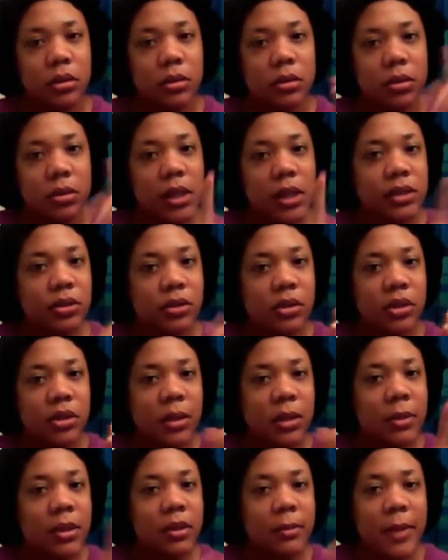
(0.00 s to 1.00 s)
as you see
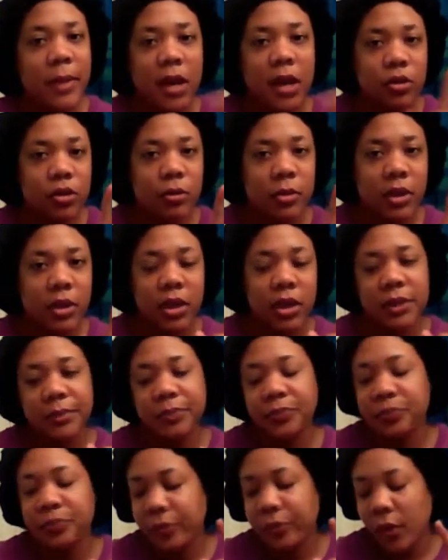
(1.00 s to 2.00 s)
I'm in the bathroom
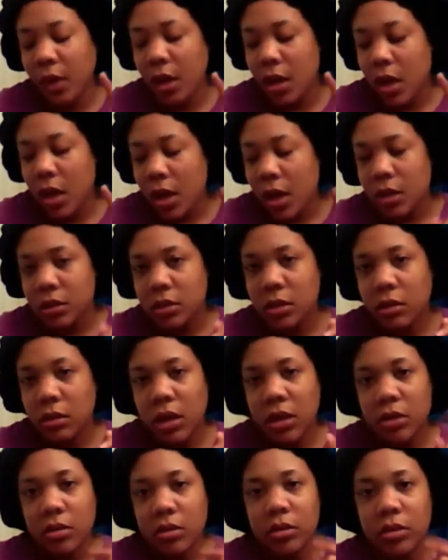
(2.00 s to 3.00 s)
again. So
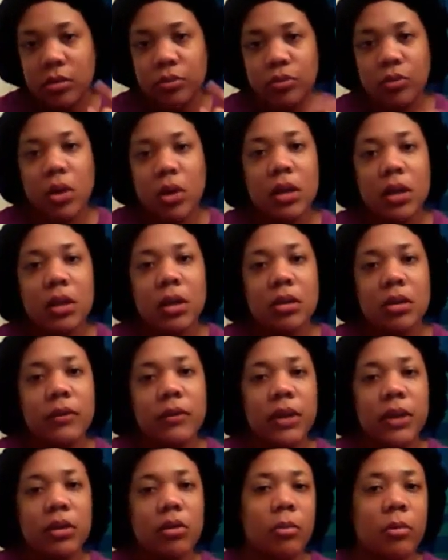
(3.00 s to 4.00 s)
other than one other
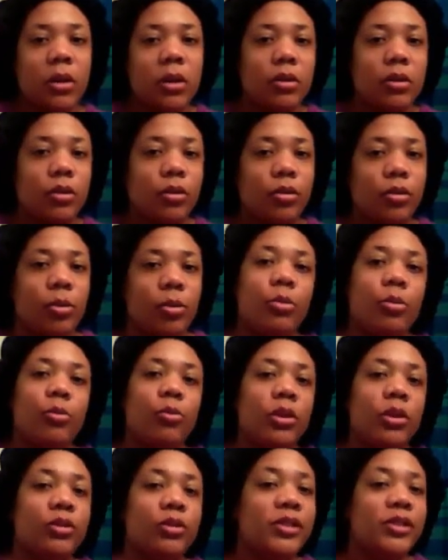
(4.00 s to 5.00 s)
video I'm gonna do,
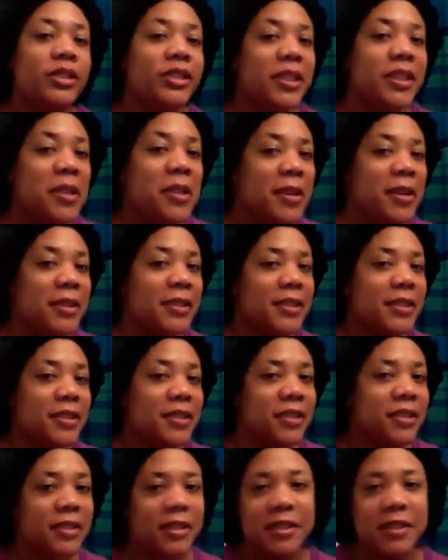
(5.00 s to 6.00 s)
when you see
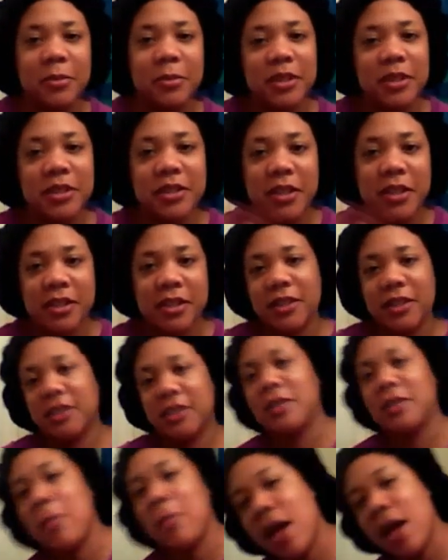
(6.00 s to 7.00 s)
this, this means this
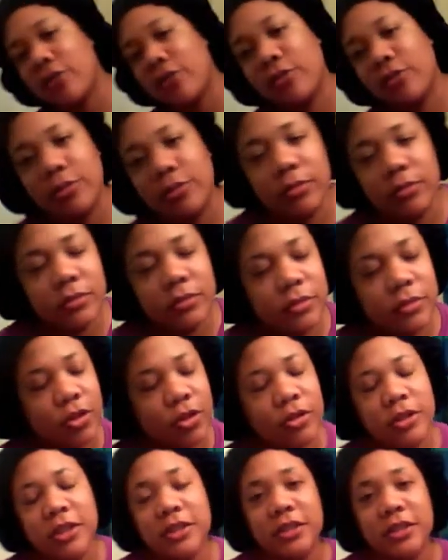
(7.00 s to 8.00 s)
is a bathroom
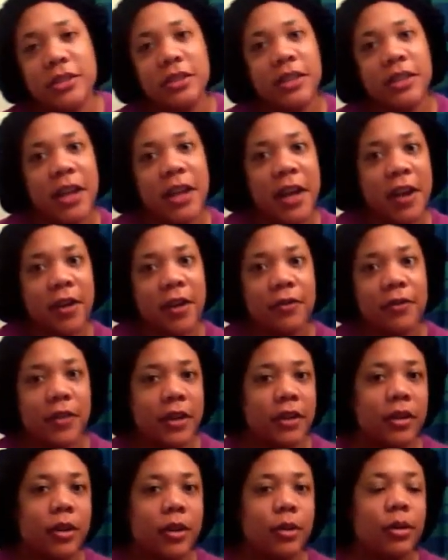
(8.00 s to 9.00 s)
or this is a hair
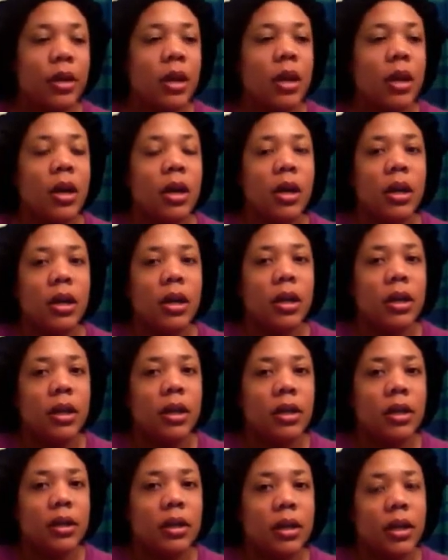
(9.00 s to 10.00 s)
video.
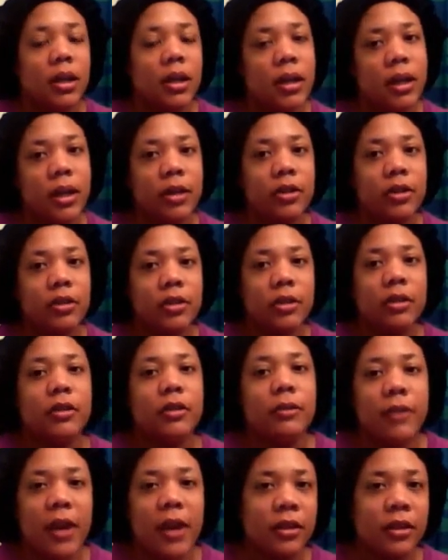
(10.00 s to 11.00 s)
Other than the
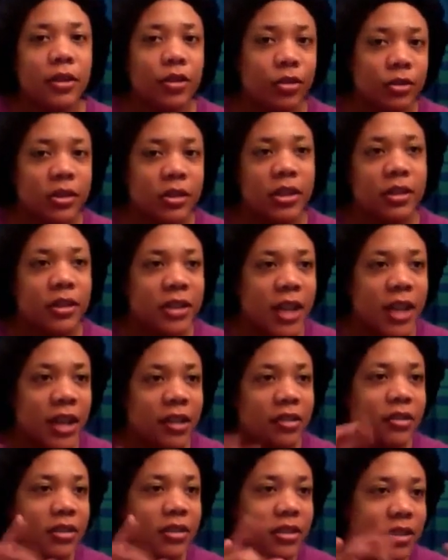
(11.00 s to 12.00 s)
fact that you'll see the
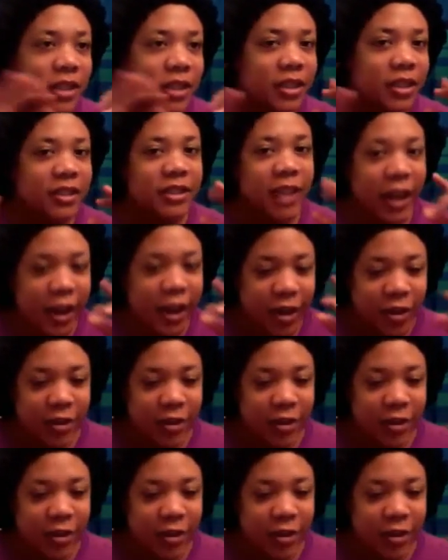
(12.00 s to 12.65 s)
title that says hair or